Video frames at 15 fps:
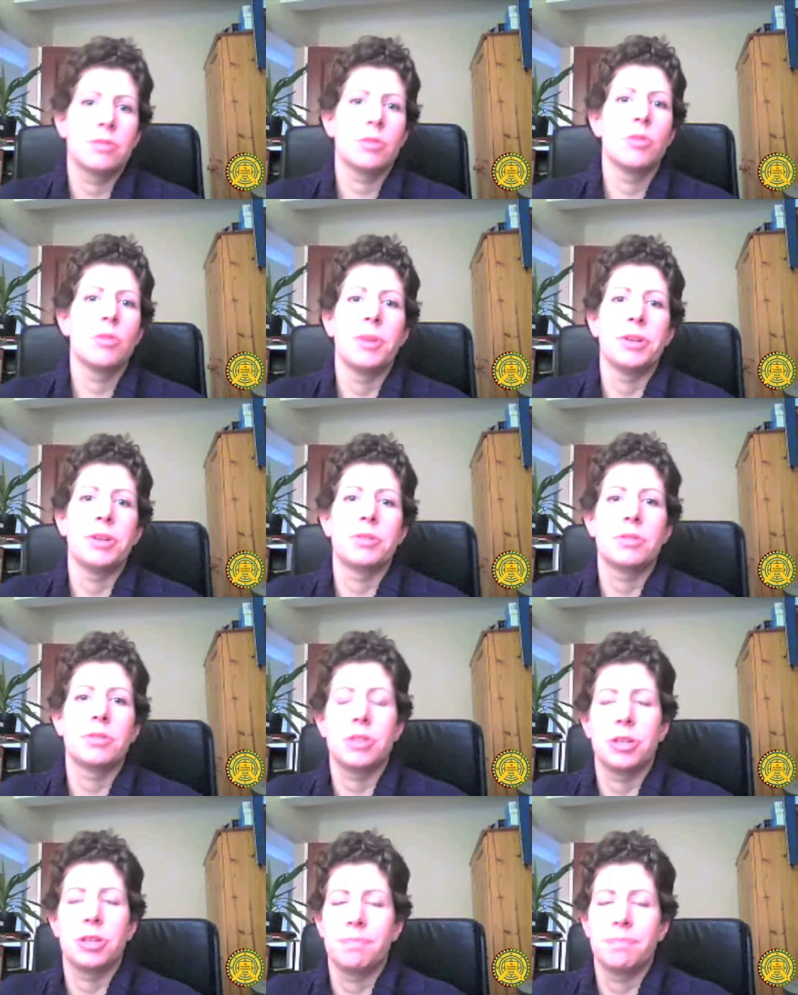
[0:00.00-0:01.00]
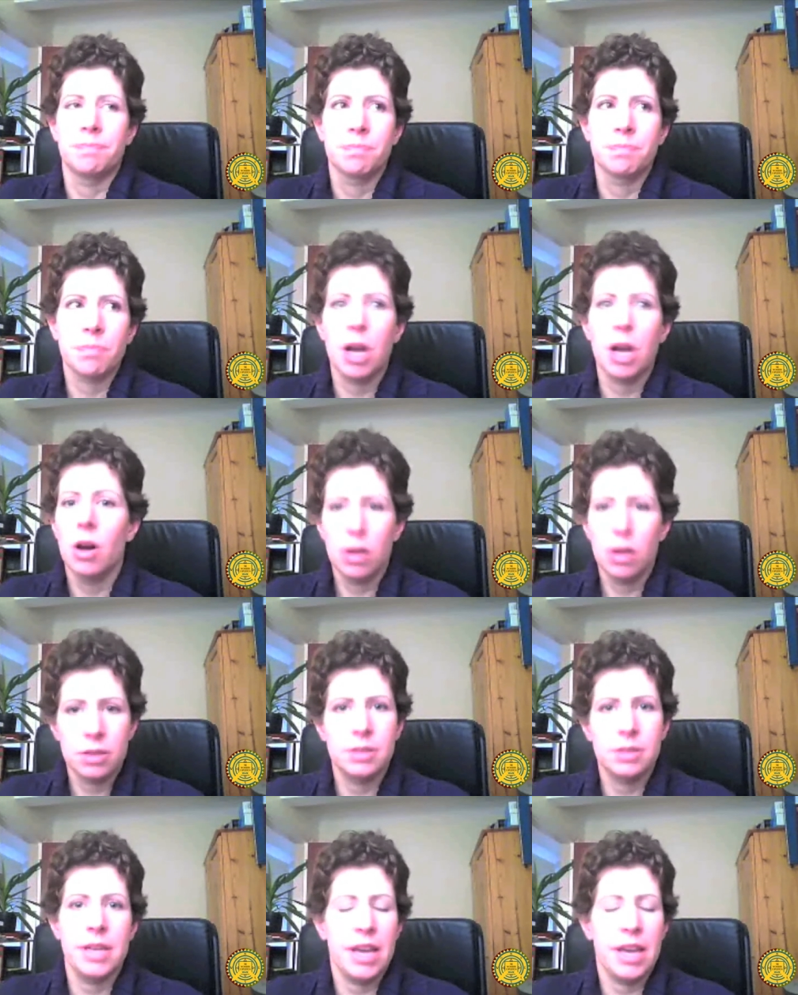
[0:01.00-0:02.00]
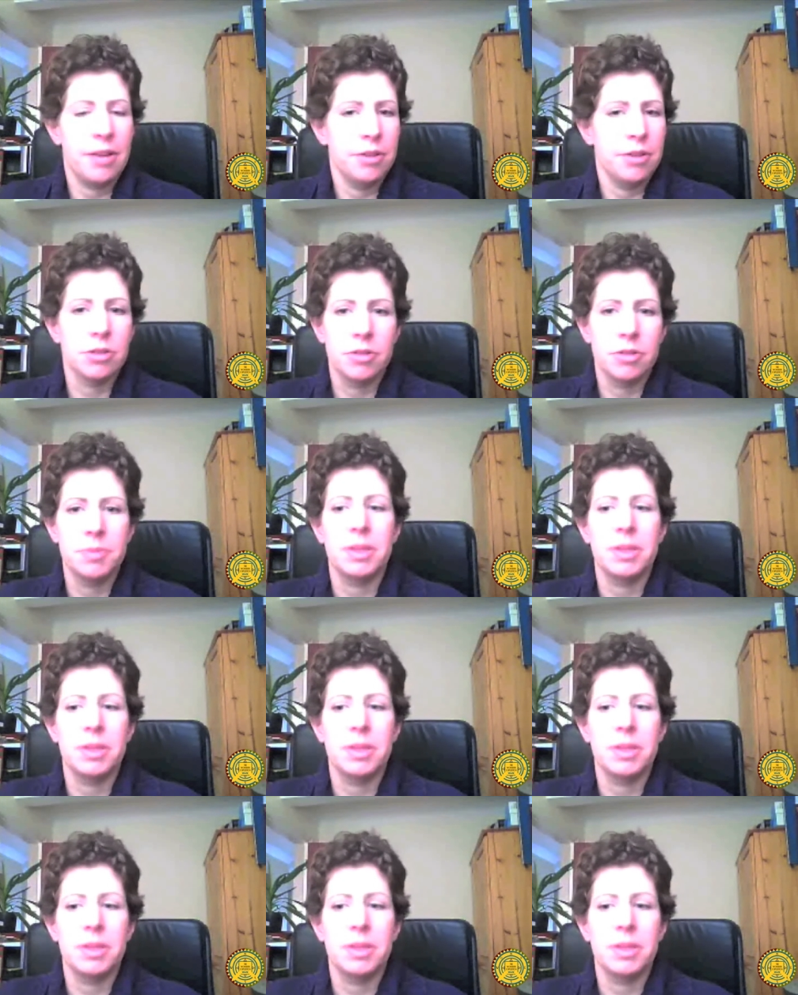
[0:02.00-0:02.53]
almost artsy areas of it,